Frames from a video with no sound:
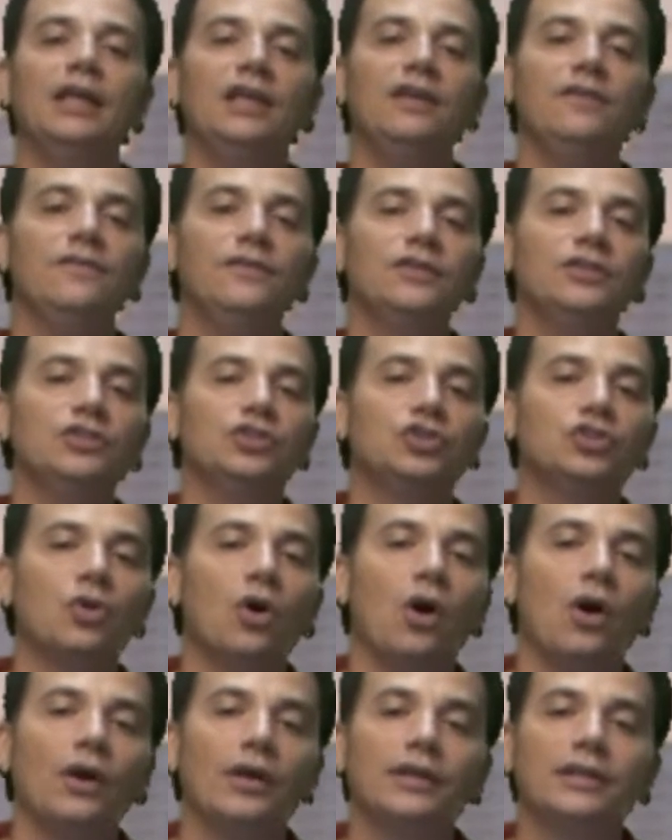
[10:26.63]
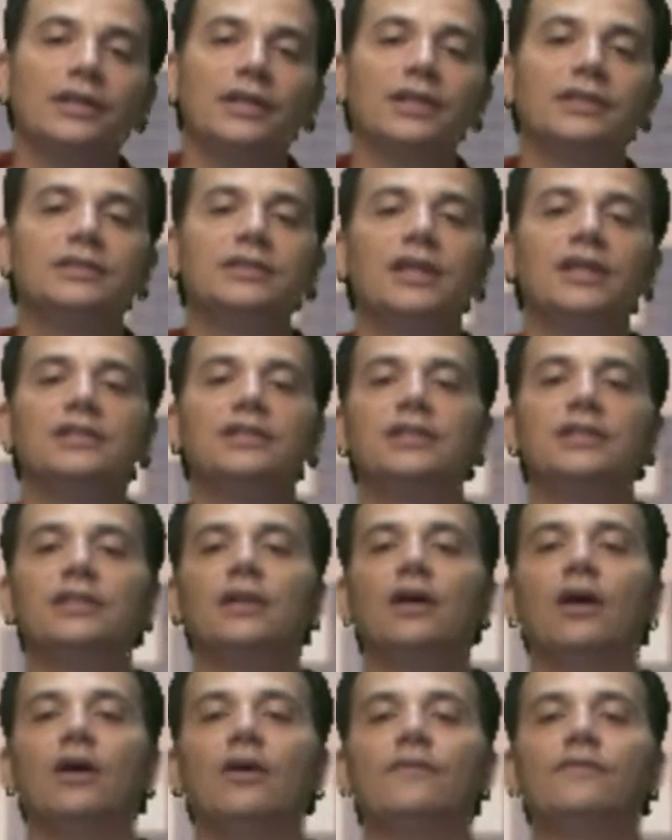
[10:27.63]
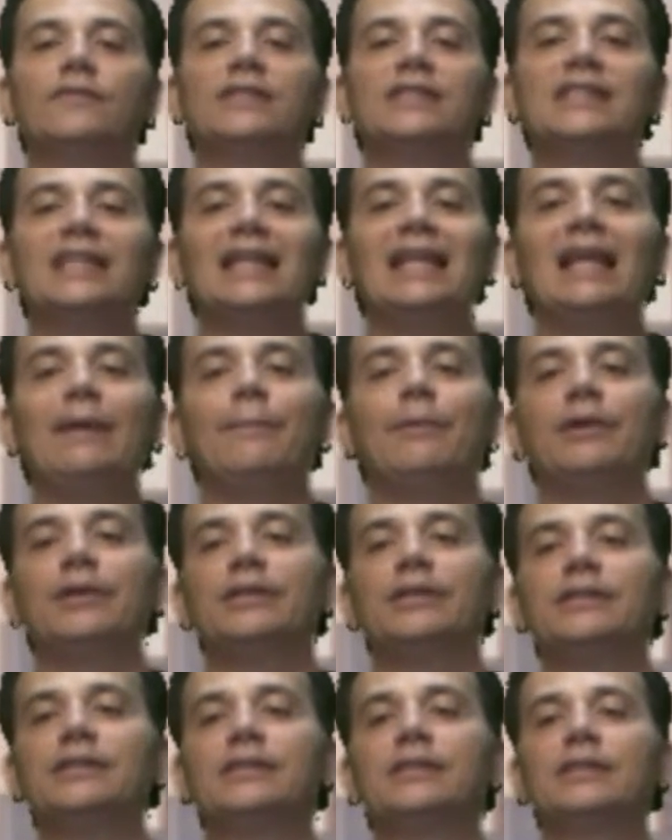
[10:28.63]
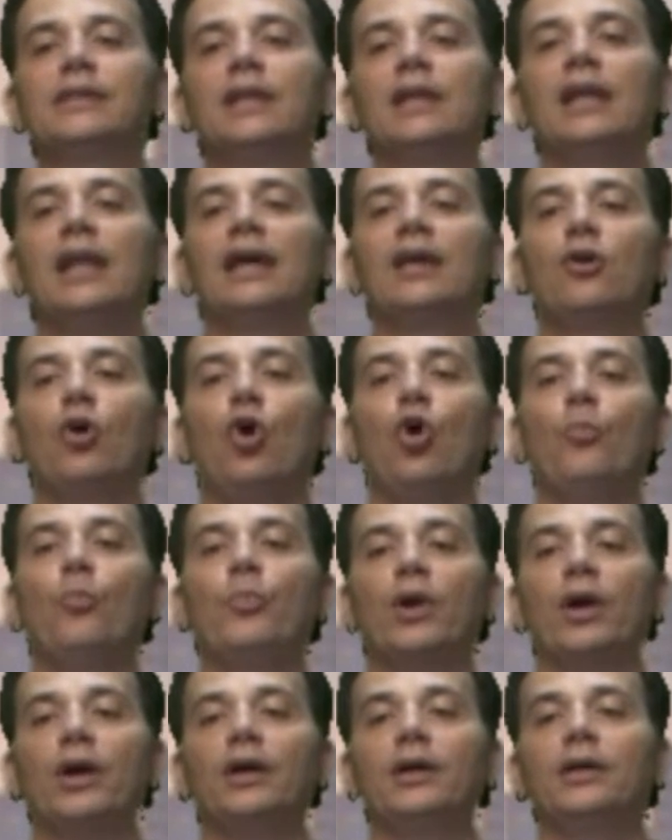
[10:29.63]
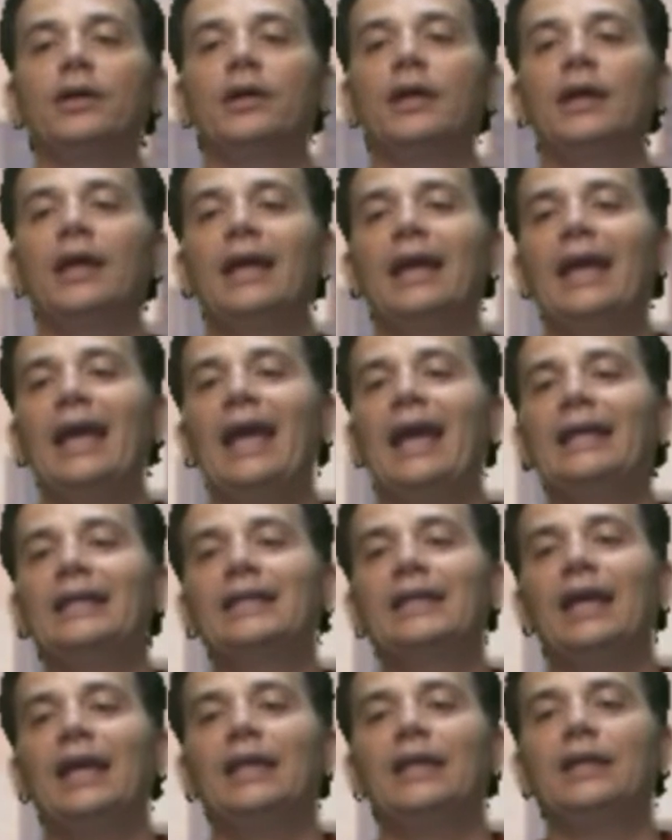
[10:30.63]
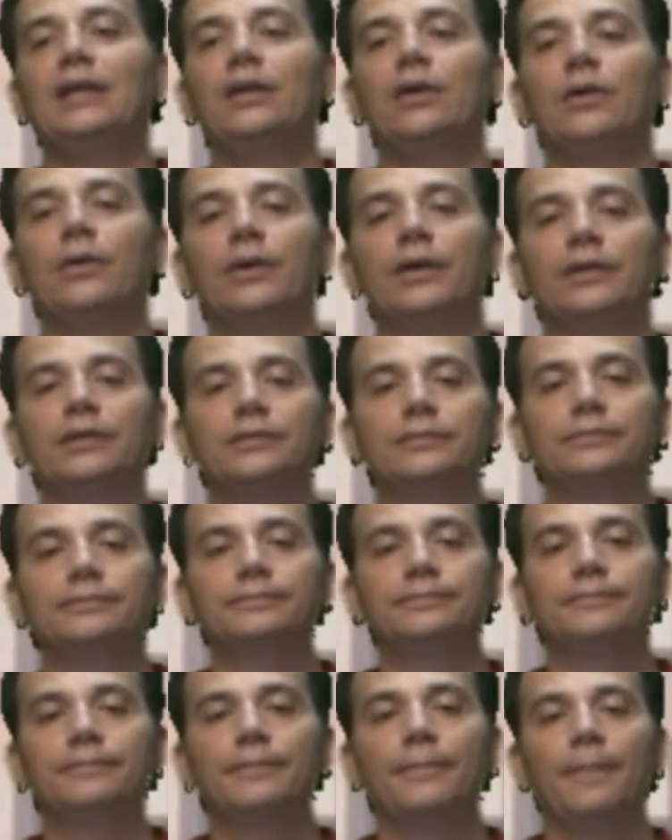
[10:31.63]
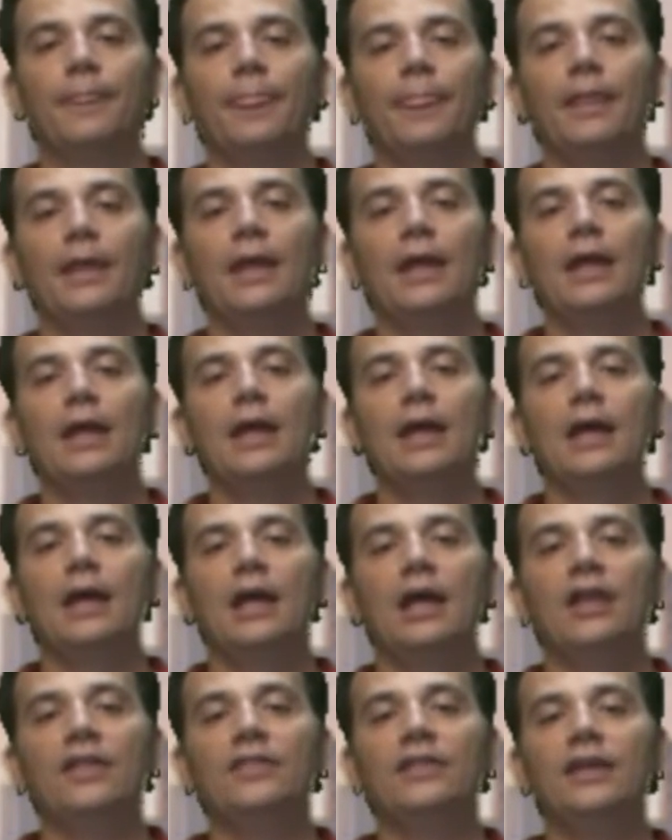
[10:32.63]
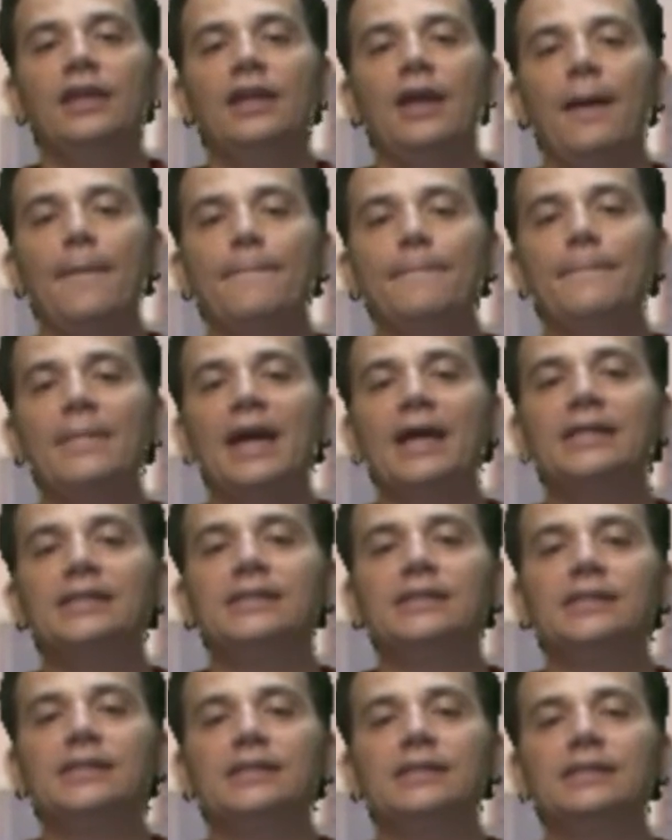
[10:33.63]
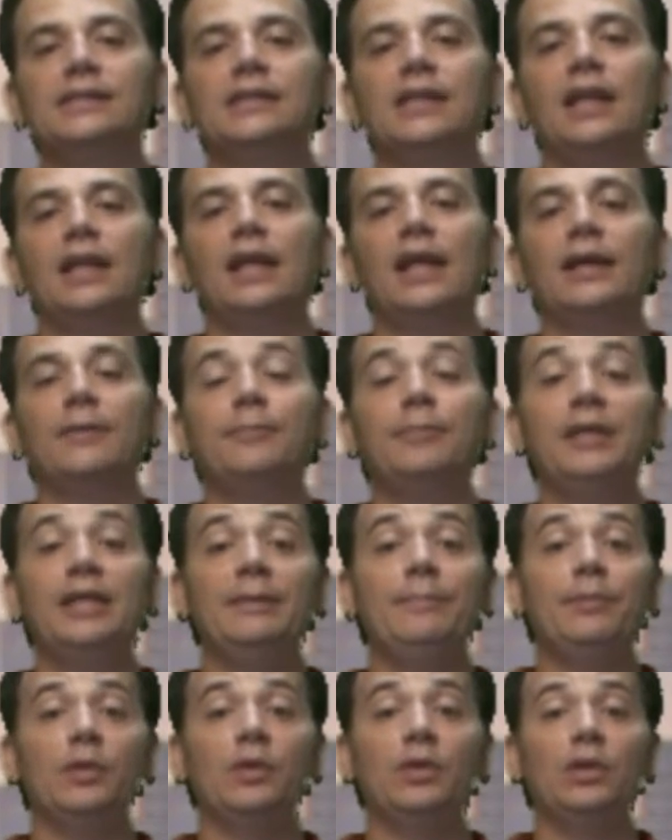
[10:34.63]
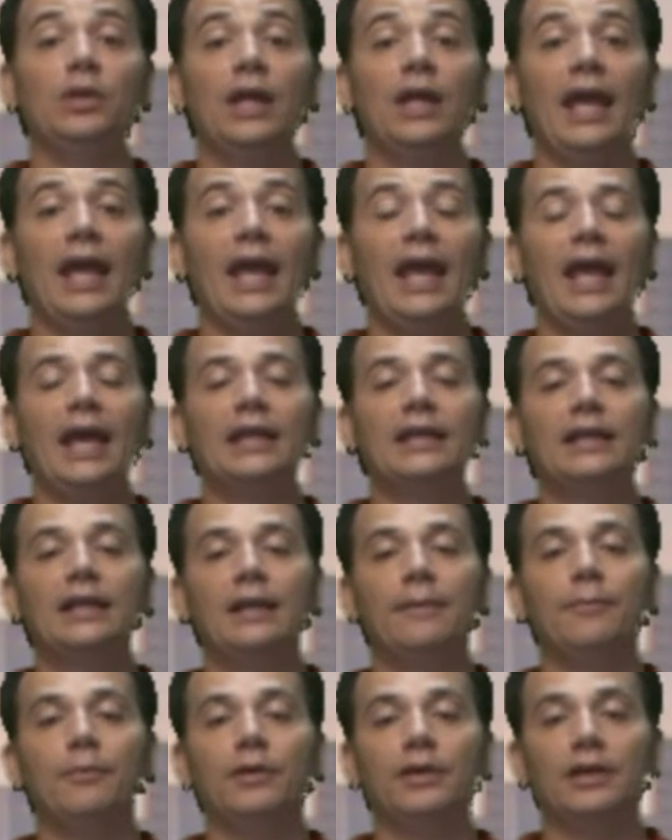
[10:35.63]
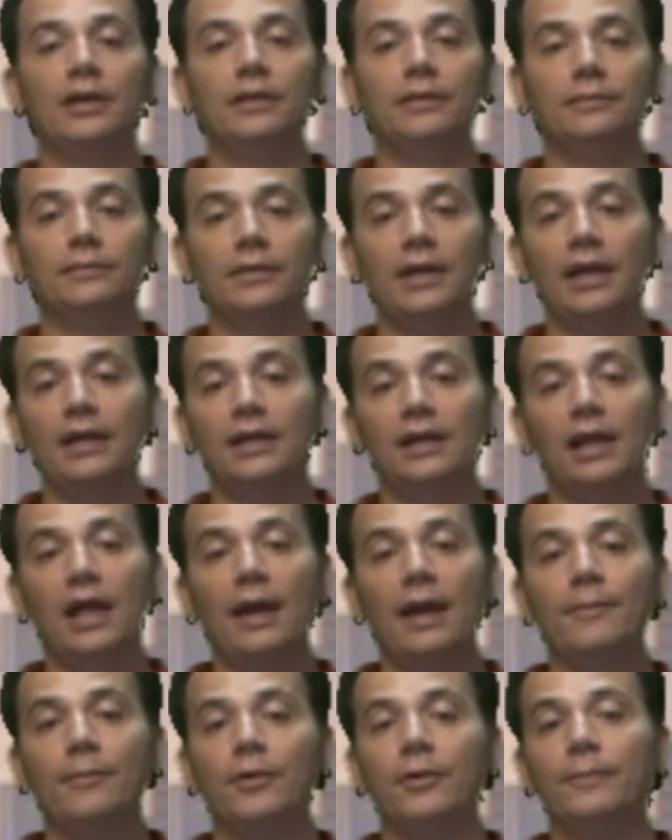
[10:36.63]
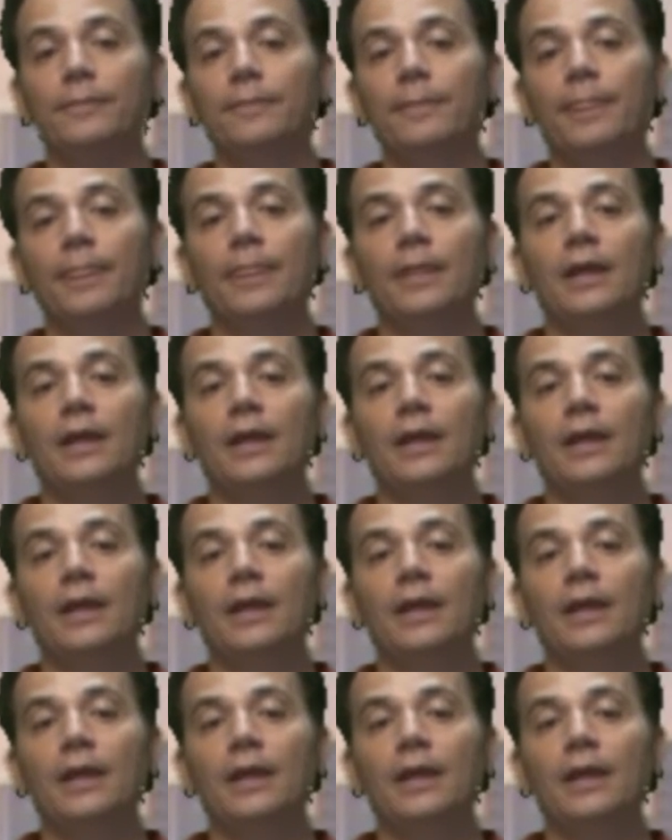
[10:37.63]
even drawing the attention of celebrities like Oprah and Katie Couric. The magazines like People and Glamour,